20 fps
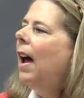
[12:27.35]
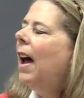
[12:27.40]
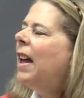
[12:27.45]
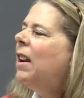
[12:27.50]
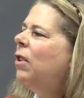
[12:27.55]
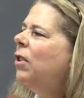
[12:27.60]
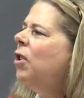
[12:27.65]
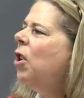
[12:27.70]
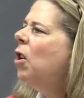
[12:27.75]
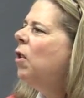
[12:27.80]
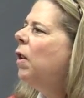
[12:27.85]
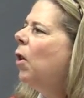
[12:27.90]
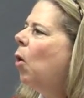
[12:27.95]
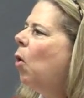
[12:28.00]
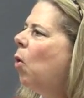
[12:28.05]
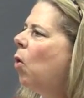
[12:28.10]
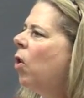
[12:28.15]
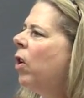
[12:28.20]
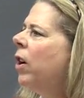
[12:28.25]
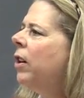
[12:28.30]
I don't know the
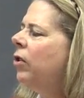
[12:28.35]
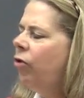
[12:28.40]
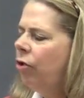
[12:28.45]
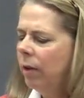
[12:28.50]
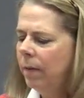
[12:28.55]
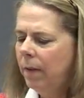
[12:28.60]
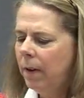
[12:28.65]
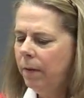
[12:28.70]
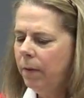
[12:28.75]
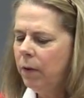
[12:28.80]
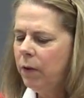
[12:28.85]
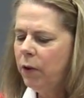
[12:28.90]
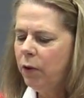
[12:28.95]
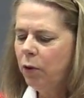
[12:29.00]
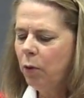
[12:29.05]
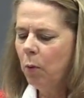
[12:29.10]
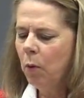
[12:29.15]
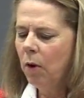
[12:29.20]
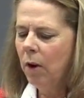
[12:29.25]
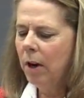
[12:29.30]
origin of the
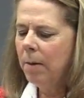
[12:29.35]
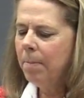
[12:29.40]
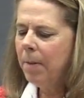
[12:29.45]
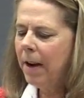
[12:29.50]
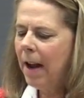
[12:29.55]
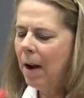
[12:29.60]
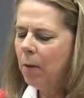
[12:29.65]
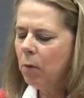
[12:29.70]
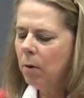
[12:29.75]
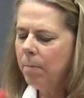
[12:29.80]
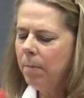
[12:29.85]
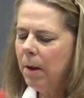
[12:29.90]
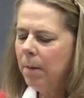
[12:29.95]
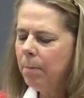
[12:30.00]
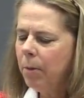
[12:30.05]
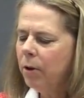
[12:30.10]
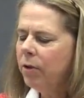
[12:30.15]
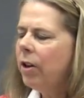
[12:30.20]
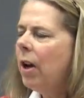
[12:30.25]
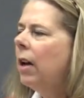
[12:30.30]
story, but I
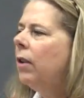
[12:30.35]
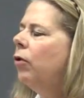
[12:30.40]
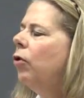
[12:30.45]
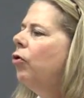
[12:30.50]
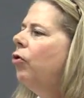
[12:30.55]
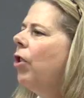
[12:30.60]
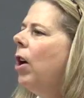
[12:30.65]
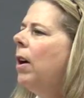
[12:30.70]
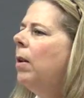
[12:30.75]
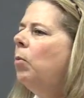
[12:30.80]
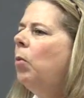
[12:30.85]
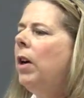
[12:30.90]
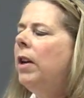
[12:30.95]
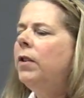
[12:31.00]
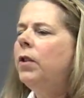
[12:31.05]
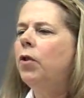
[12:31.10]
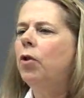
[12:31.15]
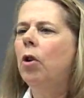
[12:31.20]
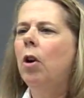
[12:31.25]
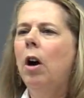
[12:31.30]
remember Dr. John
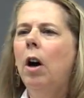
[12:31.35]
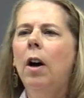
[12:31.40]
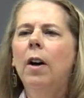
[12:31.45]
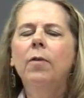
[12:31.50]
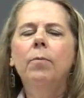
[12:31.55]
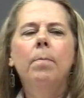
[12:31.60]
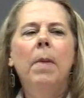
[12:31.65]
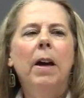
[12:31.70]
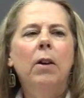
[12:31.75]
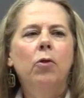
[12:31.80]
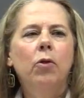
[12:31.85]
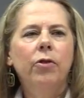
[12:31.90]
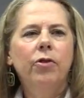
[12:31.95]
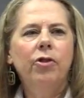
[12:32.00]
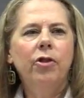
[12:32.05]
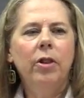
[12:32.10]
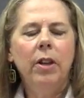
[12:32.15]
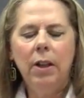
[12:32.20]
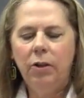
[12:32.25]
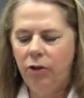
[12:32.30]
Westerhoff, my
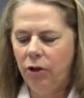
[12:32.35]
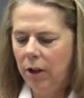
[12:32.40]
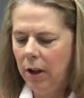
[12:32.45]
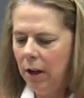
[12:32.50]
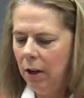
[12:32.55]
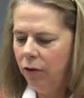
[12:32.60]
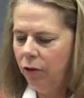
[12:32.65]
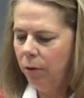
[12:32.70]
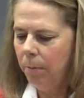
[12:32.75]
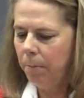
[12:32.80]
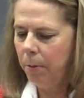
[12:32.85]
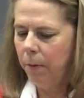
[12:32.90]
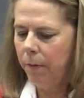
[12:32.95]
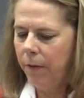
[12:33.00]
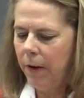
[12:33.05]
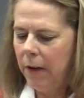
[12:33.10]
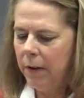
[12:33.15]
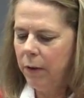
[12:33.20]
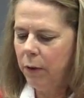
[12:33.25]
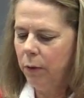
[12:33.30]
Christian education
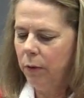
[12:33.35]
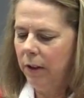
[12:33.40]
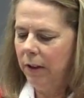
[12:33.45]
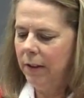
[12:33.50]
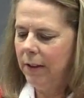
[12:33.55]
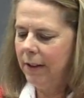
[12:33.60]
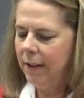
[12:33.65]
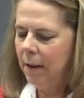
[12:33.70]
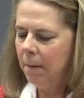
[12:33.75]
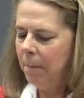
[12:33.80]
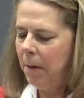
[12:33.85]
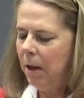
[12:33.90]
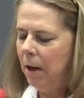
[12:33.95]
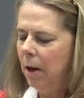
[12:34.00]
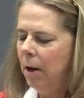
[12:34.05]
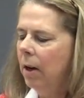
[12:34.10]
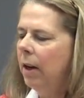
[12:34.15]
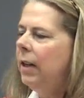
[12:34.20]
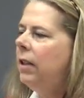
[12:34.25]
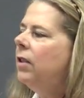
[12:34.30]
professor in
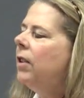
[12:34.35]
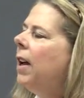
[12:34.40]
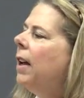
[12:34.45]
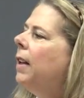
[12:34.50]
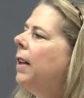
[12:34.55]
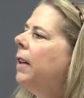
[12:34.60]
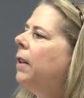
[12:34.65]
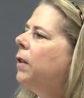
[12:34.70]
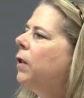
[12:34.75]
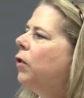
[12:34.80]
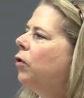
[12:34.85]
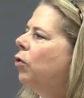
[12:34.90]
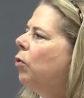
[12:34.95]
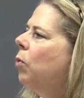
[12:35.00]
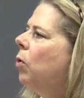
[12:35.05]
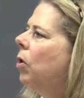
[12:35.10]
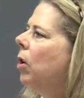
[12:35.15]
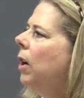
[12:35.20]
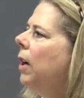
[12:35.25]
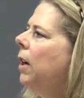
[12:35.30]
seminary, telling a
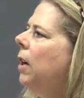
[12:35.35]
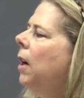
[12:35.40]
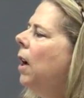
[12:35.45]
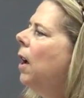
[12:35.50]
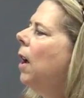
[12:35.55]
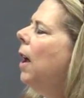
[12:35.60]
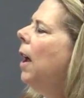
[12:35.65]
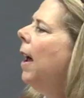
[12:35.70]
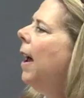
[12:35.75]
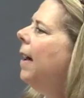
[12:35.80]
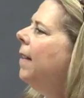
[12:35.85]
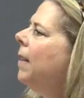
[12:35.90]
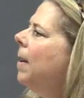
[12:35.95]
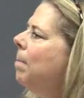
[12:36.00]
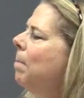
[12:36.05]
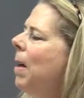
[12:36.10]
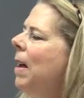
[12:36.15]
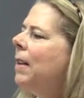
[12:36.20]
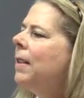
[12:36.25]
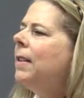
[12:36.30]
story, and the
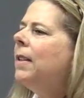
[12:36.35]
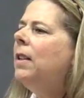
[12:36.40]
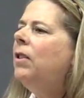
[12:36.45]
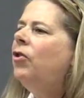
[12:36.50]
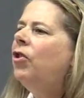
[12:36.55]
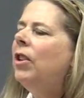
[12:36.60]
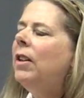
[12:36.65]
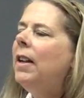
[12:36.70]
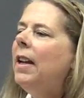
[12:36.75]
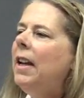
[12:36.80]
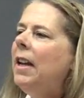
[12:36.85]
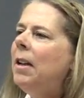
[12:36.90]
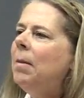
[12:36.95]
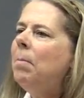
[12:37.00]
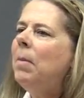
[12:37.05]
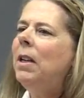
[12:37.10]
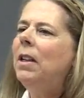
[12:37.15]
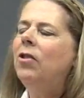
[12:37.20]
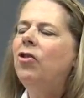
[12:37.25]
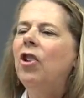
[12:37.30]
message and
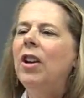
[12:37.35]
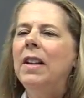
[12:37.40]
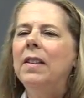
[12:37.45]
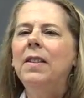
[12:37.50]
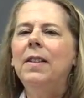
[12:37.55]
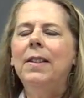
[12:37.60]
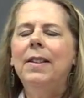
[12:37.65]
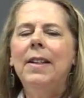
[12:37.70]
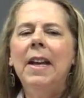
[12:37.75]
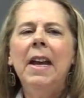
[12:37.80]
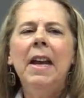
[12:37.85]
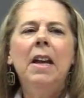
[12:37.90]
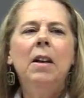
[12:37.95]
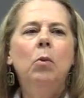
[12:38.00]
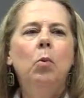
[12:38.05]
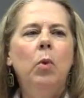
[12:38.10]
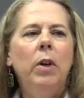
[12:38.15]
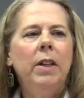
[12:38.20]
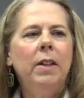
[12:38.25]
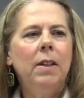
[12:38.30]
image has stayed
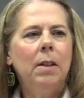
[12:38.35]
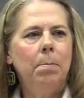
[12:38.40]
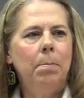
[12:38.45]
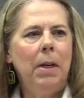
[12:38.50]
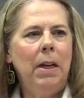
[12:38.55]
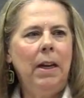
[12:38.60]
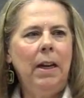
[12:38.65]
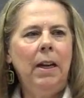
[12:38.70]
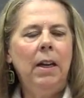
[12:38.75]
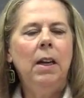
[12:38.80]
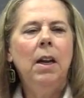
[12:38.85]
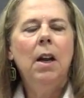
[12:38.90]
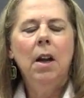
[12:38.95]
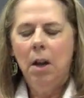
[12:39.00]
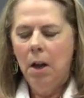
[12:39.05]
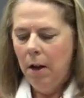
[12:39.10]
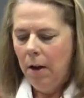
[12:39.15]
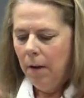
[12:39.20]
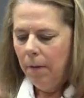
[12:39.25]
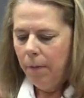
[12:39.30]
with me
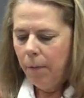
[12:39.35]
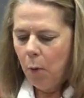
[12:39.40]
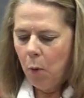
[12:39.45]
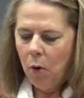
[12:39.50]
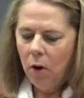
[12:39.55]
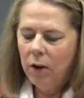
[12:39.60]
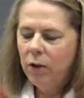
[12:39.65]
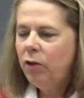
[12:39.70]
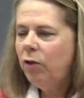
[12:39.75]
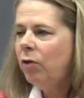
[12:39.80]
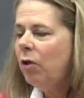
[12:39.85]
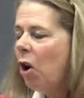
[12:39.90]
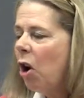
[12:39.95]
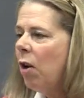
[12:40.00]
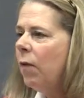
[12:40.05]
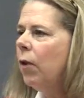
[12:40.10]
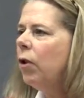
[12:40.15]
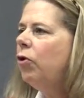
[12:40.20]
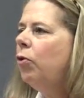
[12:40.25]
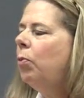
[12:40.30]
for
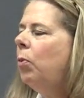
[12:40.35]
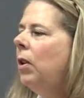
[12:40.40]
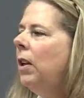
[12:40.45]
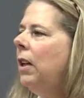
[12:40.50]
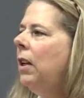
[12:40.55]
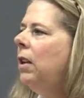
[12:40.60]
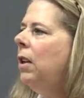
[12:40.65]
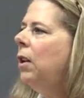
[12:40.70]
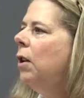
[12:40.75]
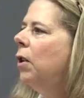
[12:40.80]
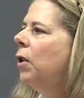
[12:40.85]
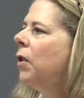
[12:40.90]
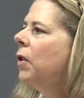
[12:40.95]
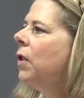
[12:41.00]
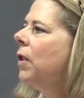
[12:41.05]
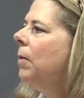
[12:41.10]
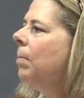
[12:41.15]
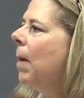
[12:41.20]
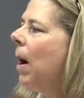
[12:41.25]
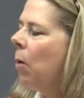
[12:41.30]
over 20
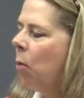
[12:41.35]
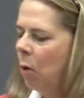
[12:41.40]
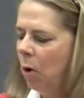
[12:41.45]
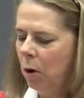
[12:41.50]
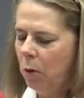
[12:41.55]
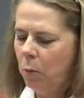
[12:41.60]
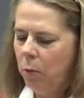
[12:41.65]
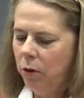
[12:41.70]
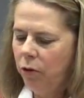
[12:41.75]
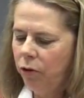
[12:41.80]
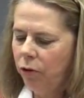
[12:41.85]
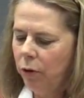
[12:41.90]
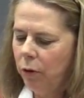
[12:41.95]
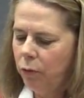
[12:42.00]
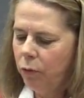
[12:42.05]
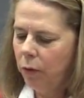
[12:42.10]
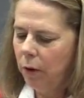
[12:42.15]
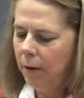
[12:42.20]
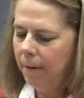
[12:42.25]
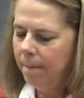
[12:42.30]
years in my work with
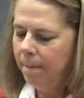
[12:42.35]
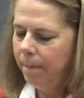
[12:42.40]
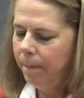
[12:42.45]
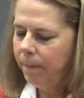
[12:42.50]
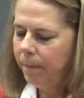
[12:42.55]
children.